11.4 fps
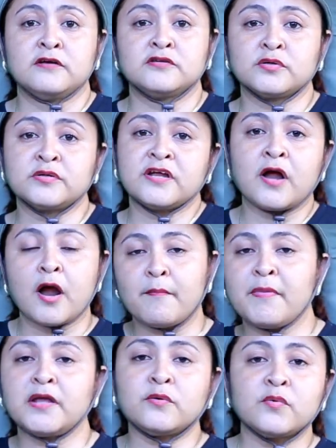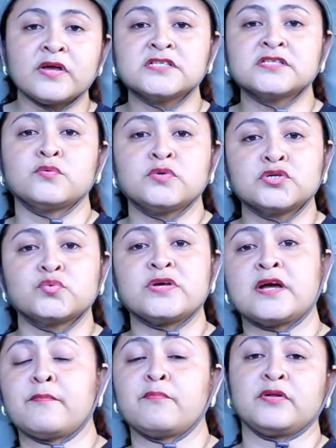So there are many ways in which we
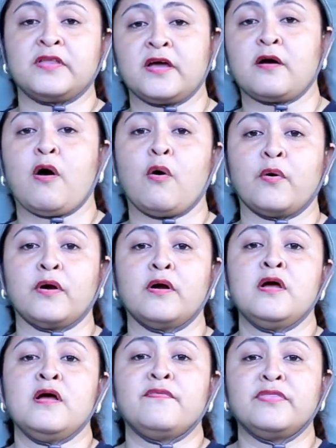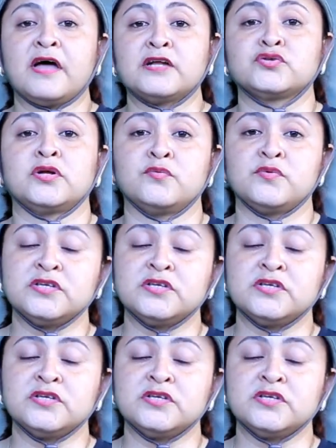can protect our natural